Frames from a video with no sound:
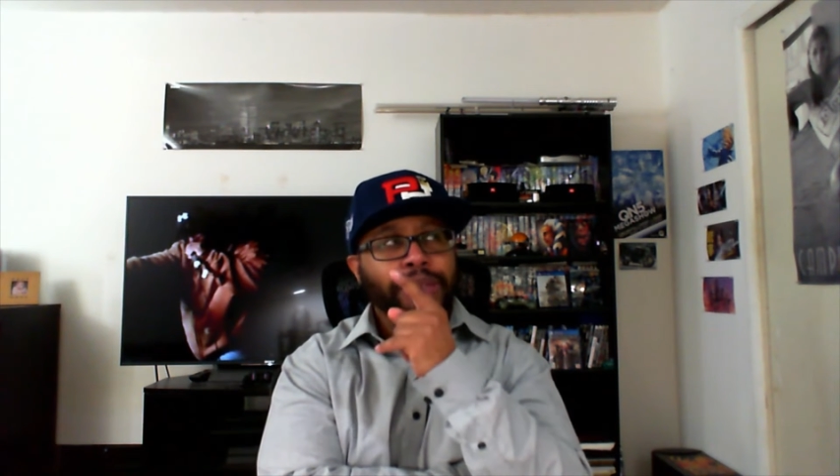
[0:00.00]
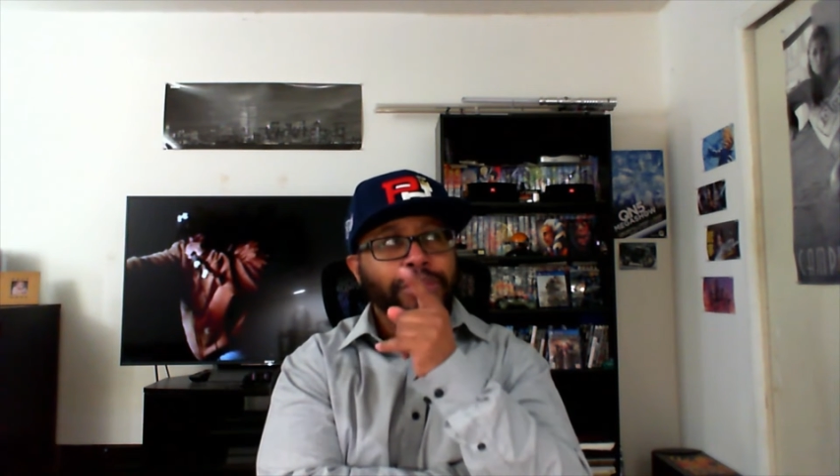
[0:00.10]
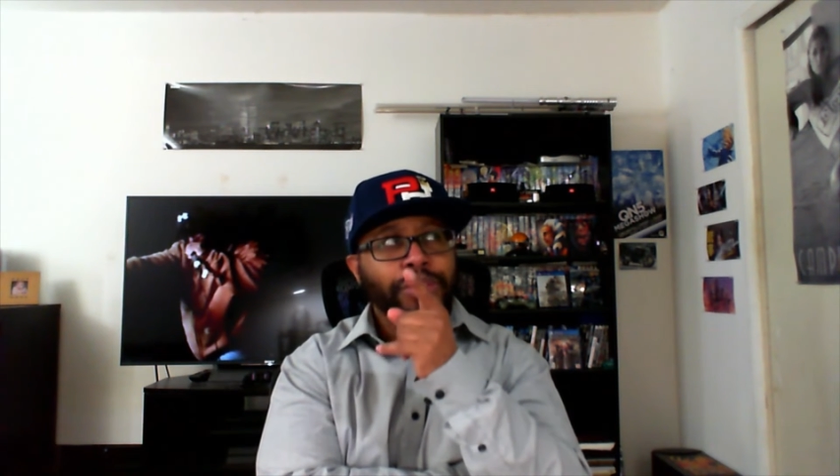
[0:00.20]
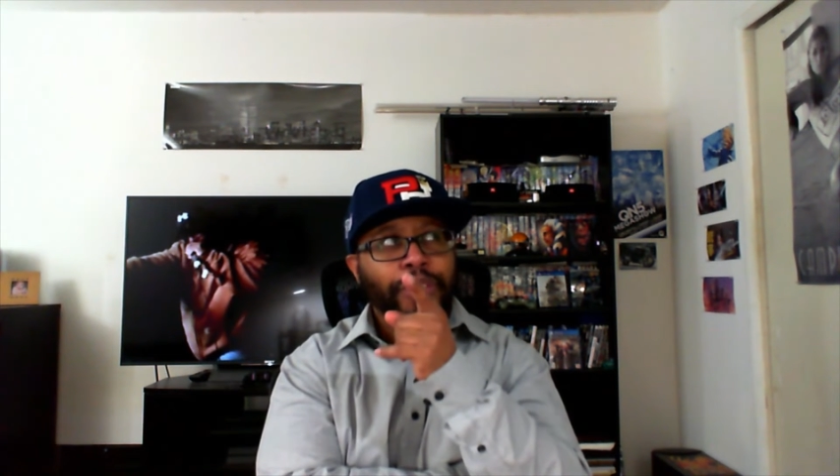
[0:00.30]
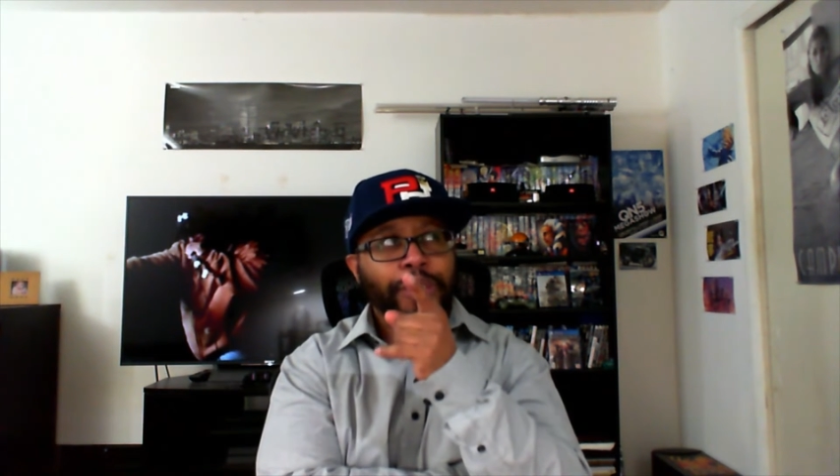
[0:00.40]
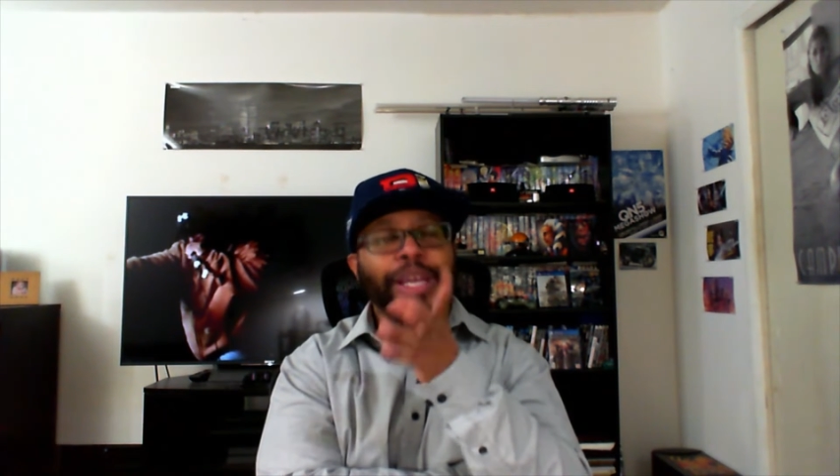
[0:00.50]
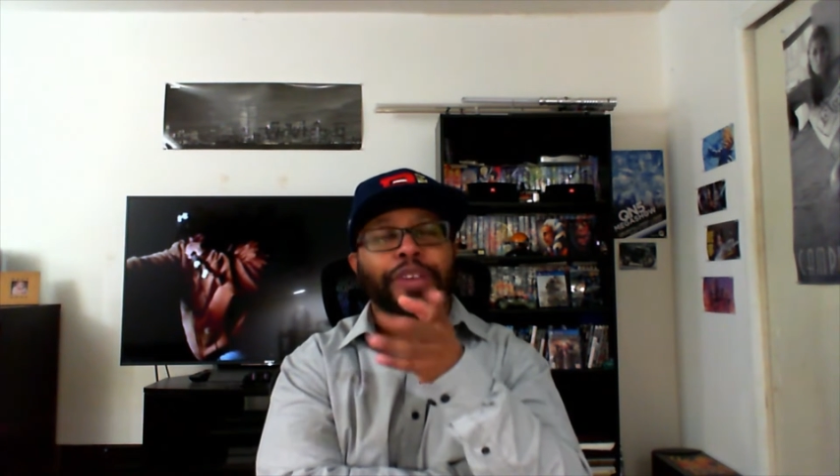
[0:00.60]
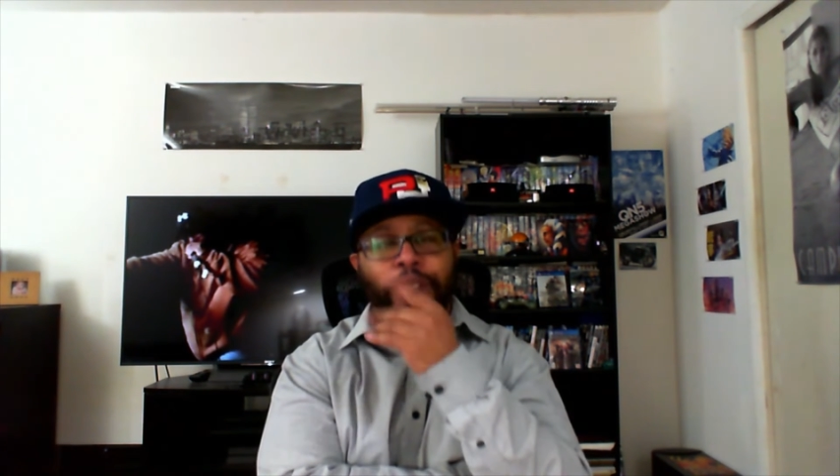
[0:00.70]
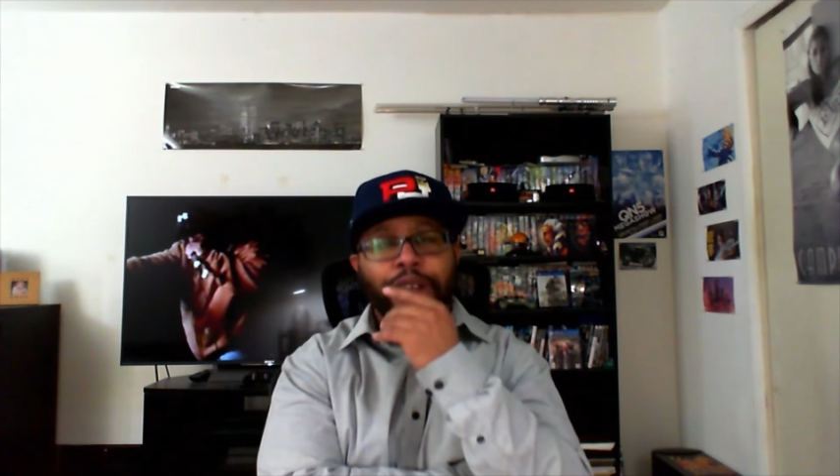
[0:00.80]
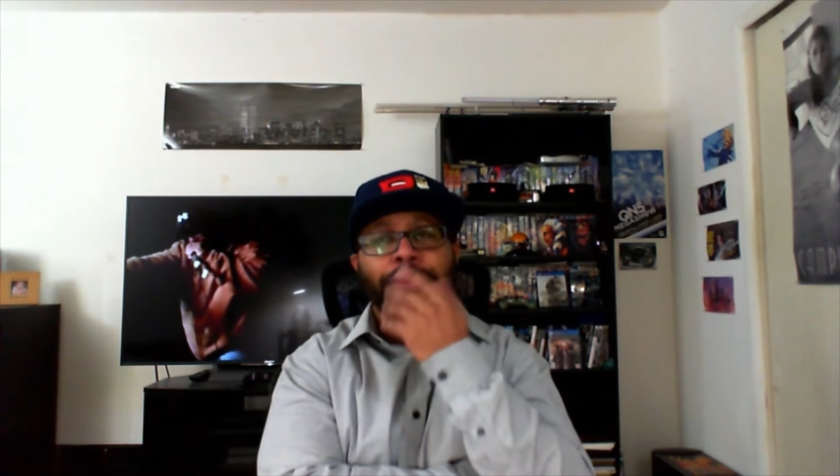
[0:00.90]
What's the Frank? Yeah,
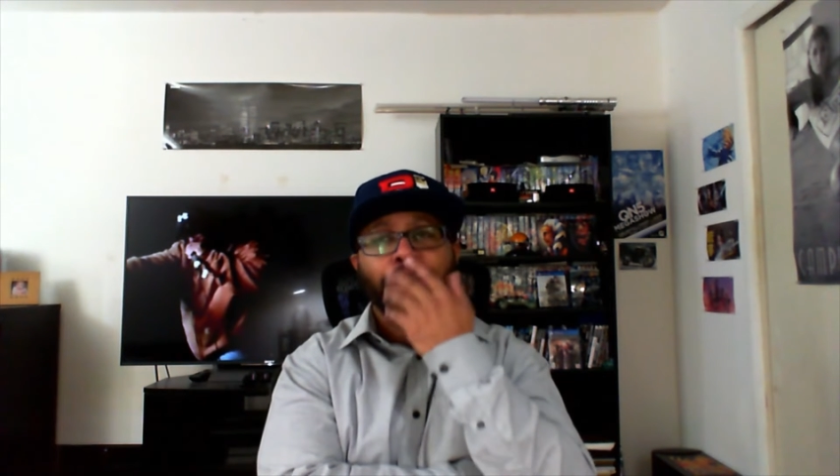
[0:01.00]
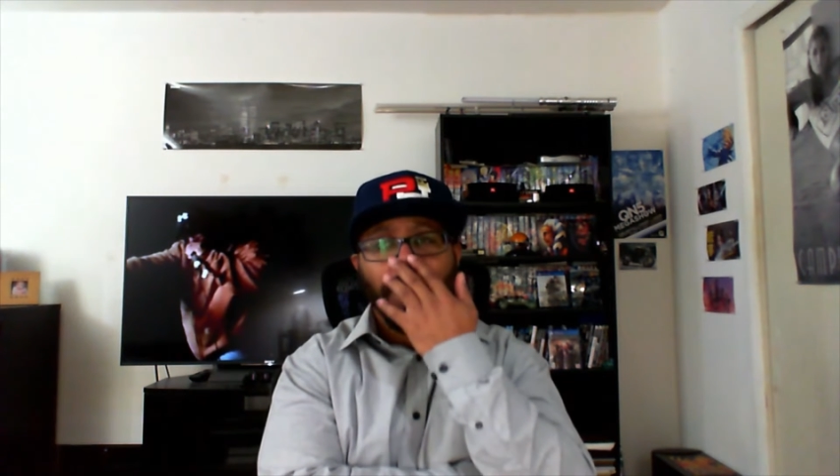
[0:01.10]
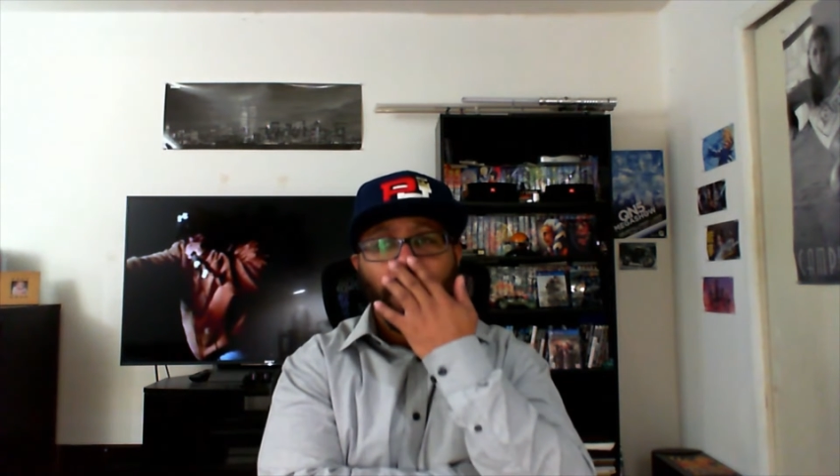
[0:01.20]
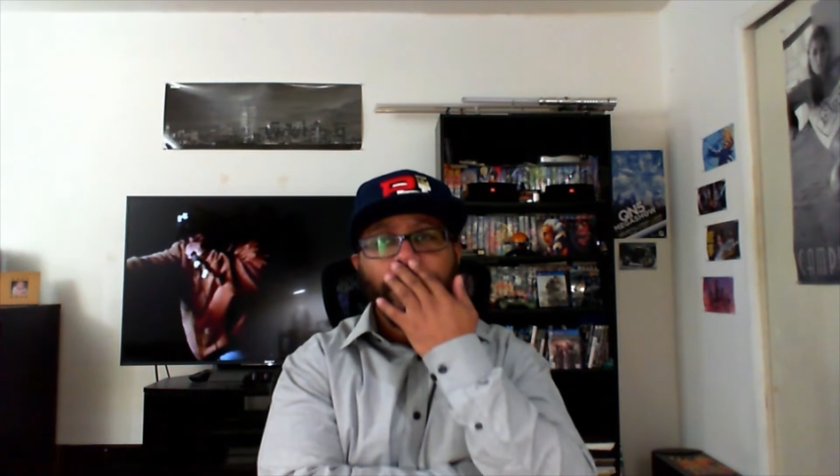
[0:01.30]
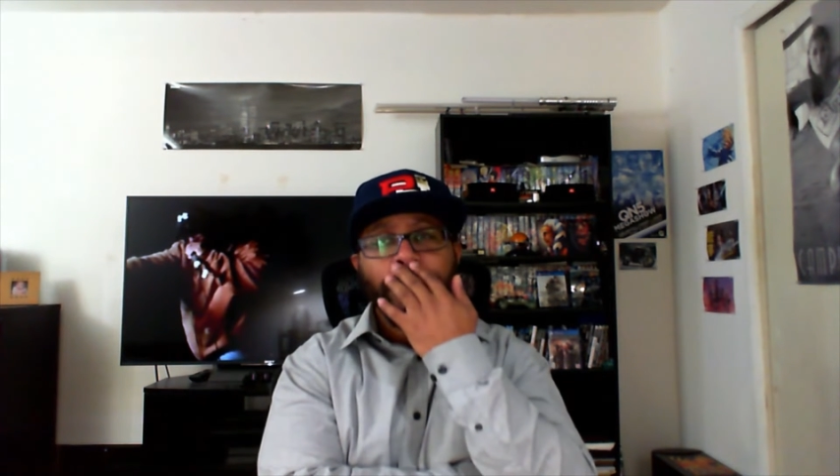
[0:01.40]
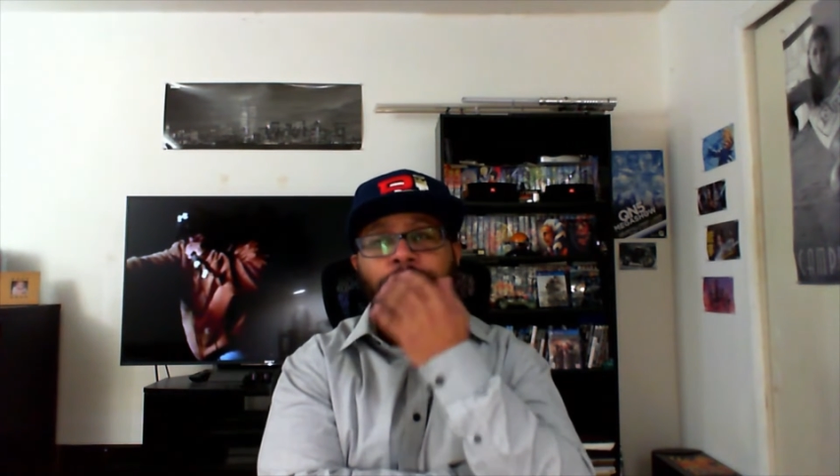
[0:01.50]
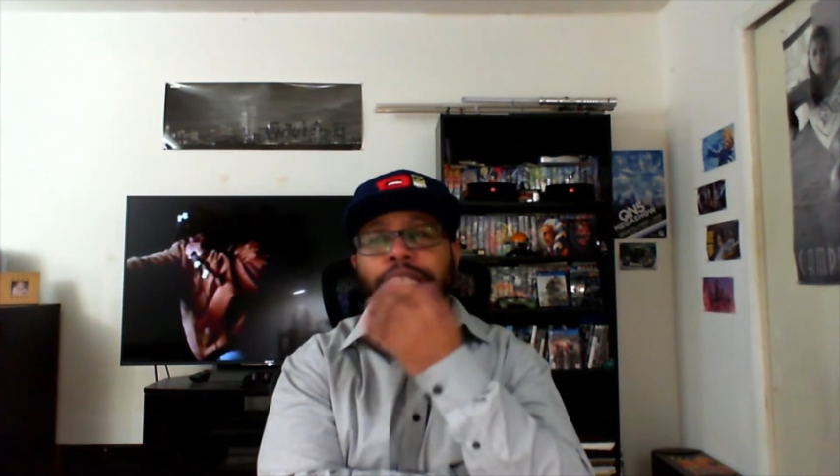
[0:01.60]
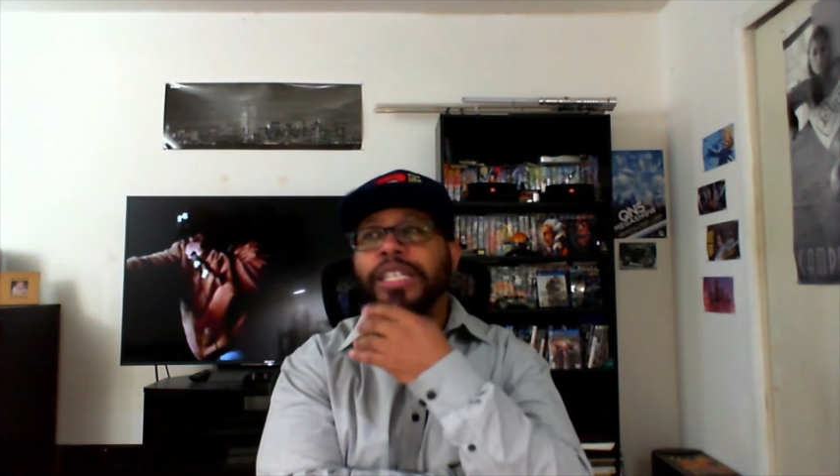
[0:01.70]
Frank Miller version.